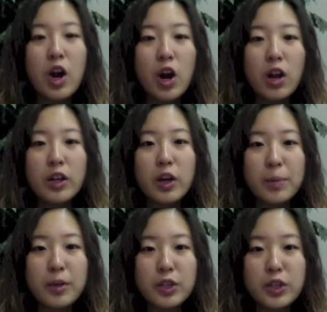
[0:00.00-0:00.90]
early
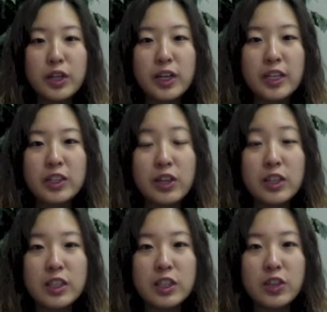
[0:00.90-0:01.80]
opportunity to
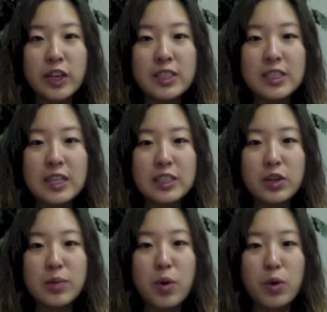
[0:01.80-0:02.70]
integrate
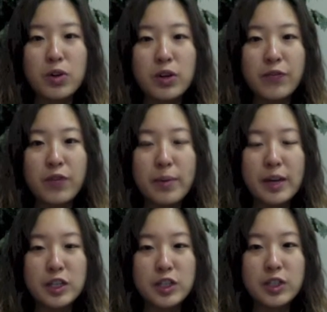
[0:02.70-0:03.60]
sensory-motor
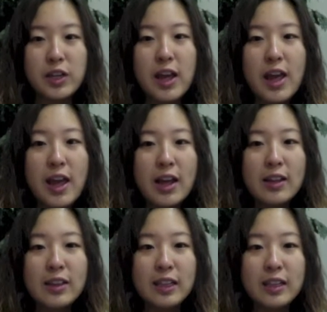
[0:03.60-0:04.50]
information,
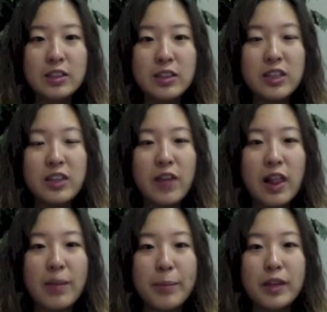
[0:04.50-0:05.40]
and lead to the
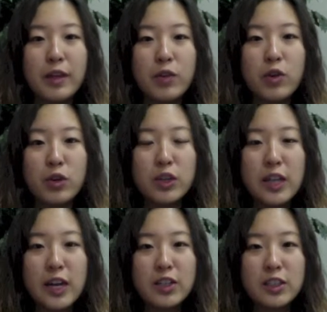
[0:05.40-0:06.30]
development of
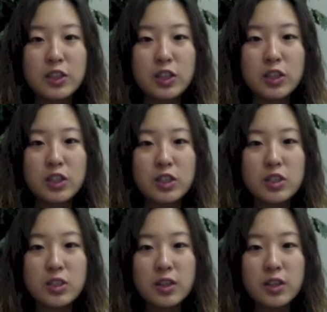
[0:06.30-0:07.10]
coordinated structures.